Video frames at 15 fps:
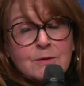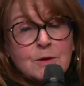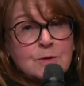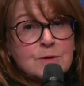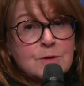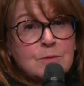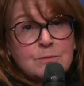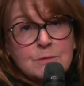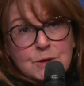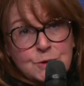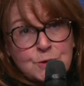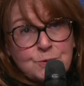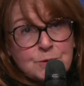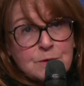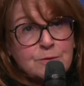there are some
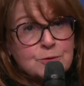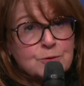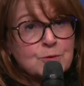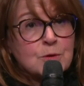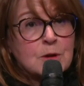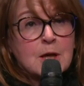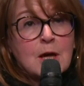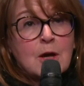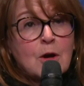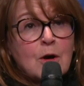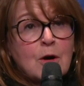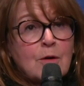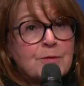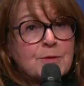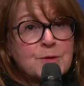issues
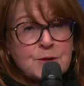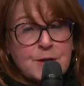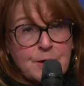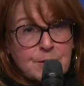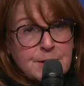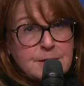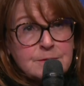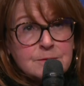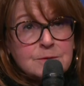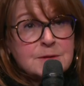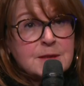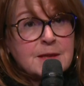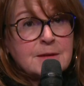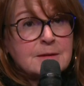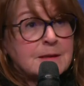of sharing the
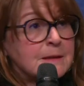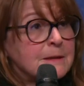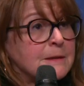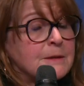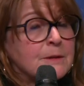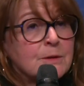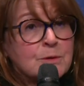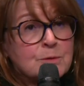data,